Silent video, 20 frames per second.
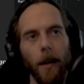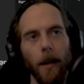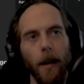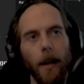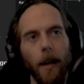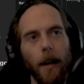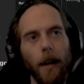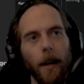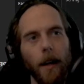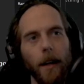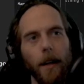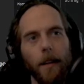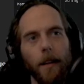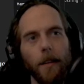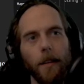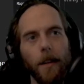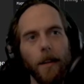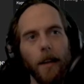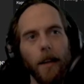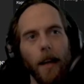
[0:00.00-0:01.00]
It is
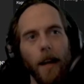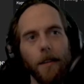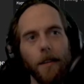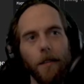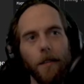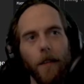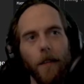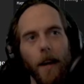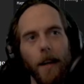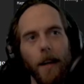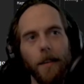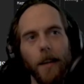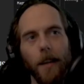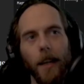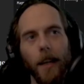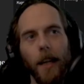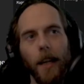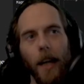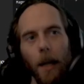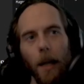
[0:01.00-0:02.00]
classified as a
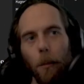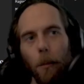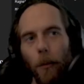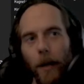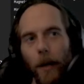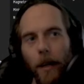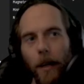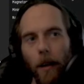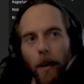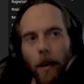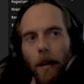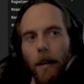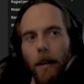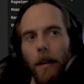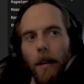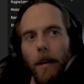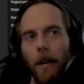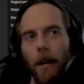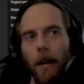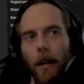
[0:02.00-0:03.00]
Gabriel,
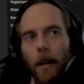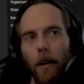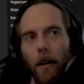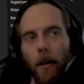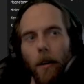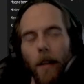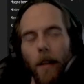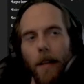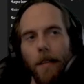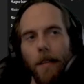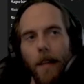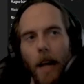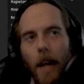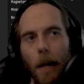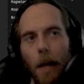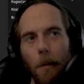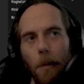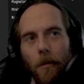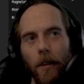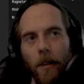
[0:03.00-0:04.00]
or that's the
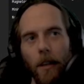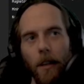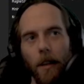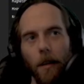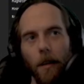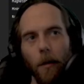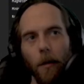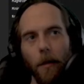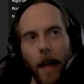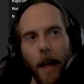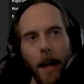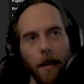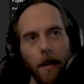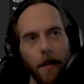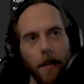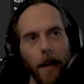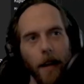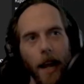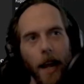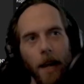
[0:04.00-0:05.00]
name of it. That
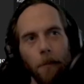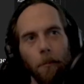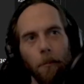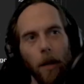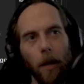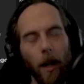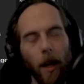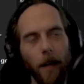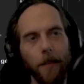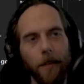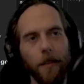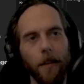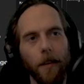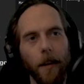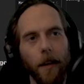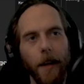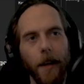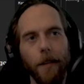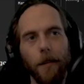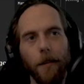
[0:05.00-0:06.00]
name plus
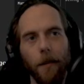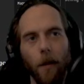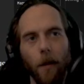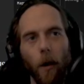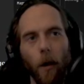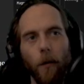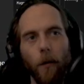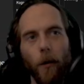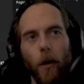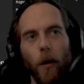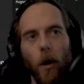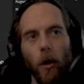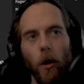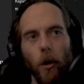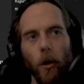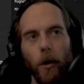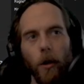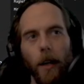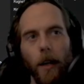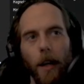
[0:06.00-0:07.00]
its overall
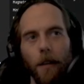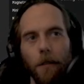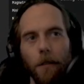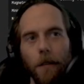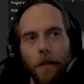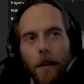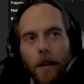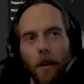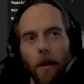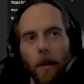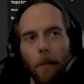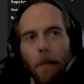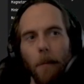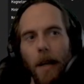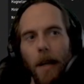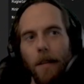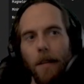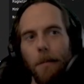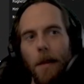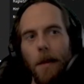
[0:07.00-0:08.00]
look and feel
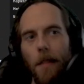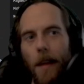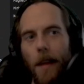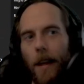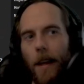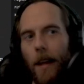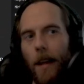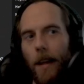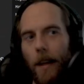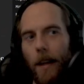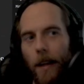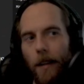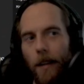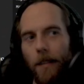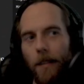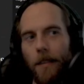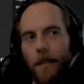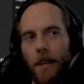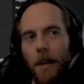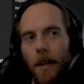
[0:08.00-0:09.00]
makes me think it
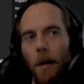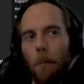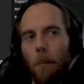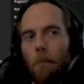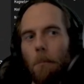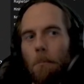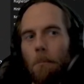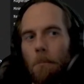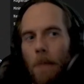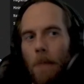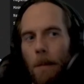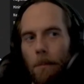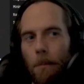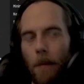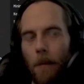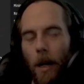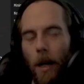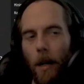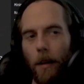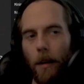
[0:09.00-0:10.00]
is
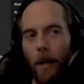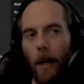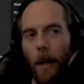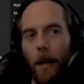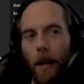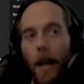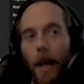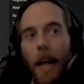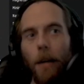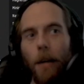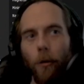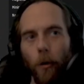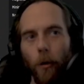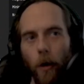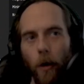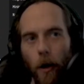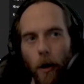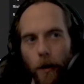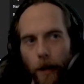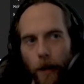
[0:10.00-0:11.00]
Angel
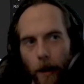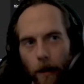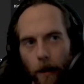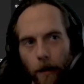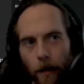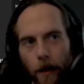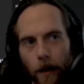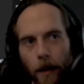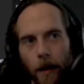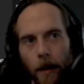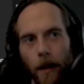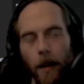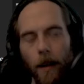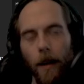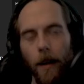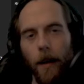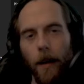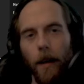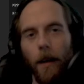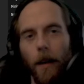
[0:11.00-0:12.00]
Cartel.
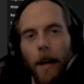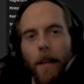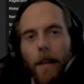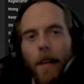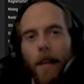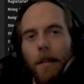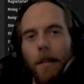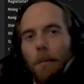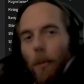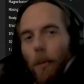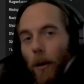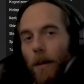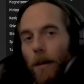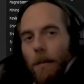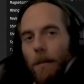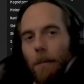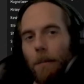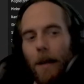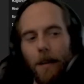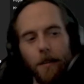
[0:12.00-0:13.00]
And that's
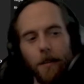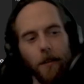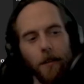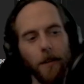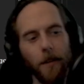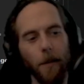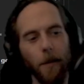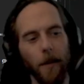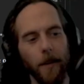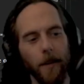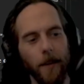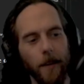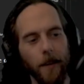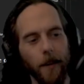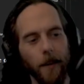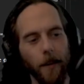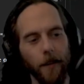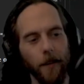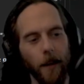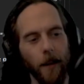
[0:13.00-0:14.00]
important because of some of the
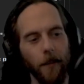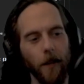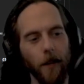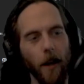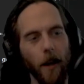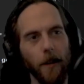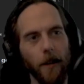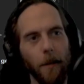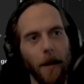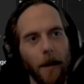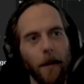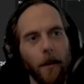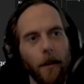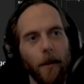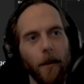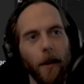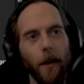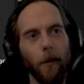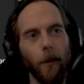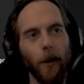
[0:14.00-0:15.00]
details that I've talked about, or
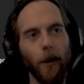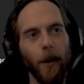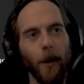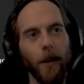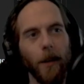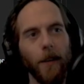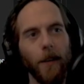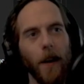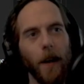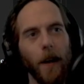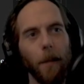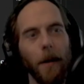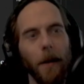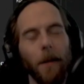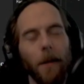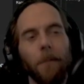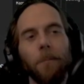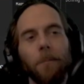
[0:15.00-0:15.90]
that we're going to talk about.